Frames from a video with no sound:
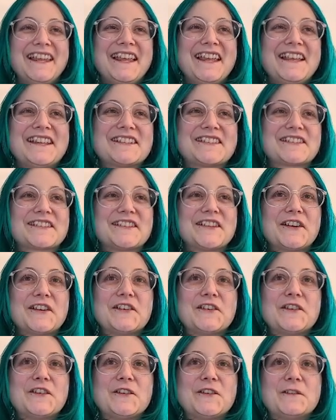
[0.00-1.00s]

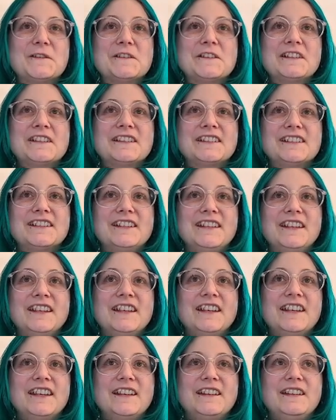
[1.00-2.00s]
So
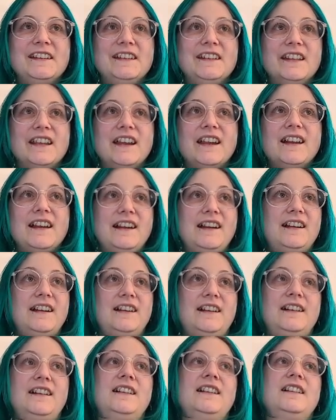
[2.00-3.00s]
yeah,
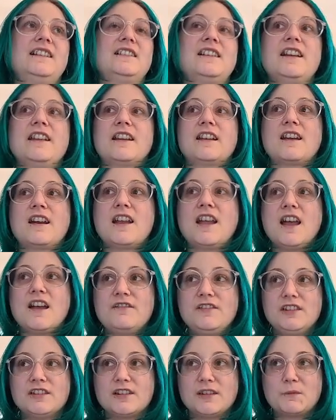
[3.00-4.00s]
and I
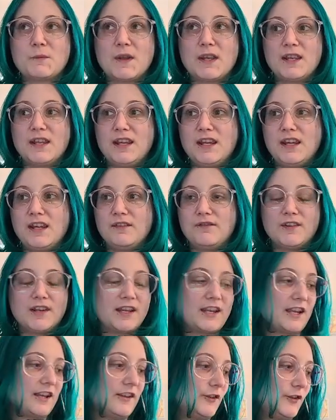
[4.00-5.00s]
haven't done my advent
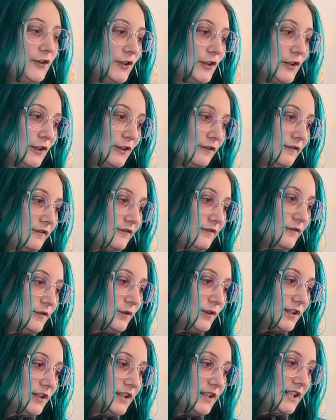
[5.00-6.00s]
calendar
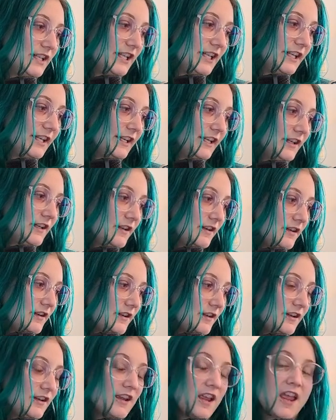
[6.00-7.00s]
for today.
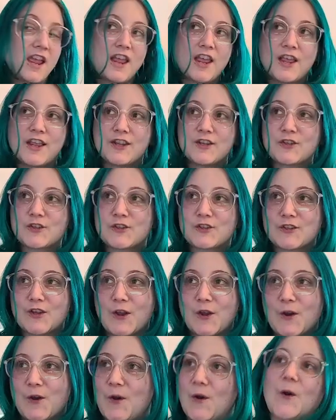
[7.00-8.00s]

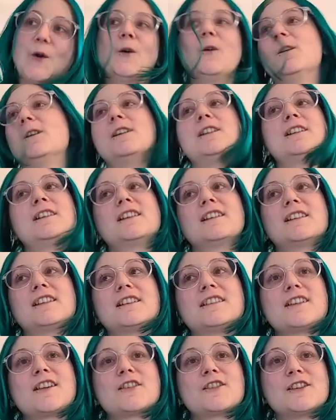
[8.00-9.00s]
So
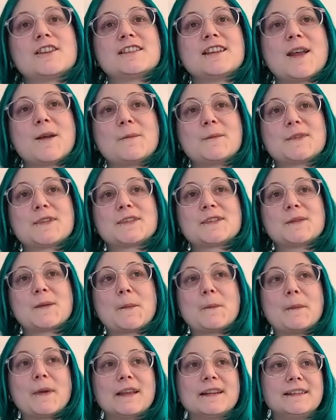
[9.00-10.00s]
another attempt
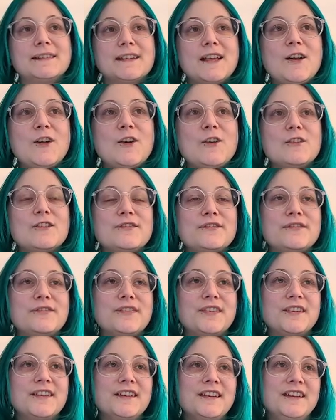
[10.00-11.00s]
myself
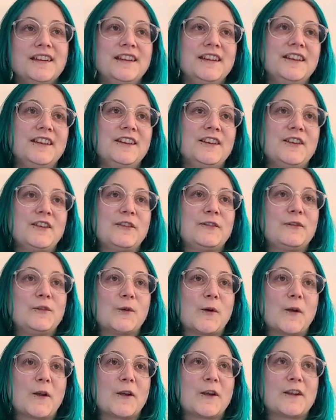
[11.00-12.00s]

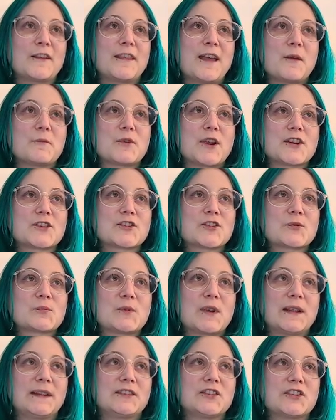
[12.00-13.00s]
for that
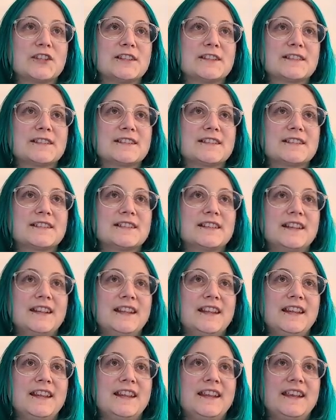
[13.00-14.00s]
precious
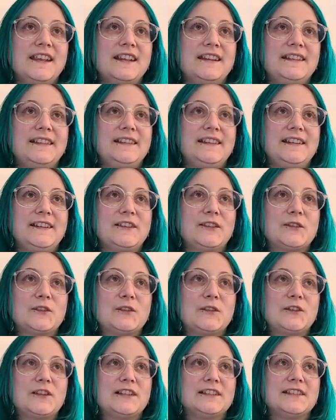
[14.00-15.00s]

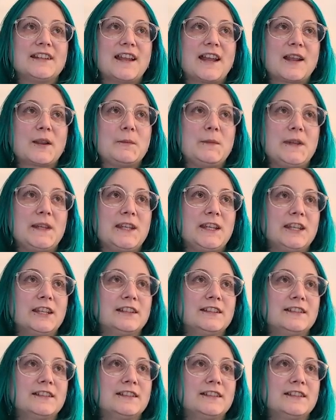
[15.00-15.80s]
seasonal attack bee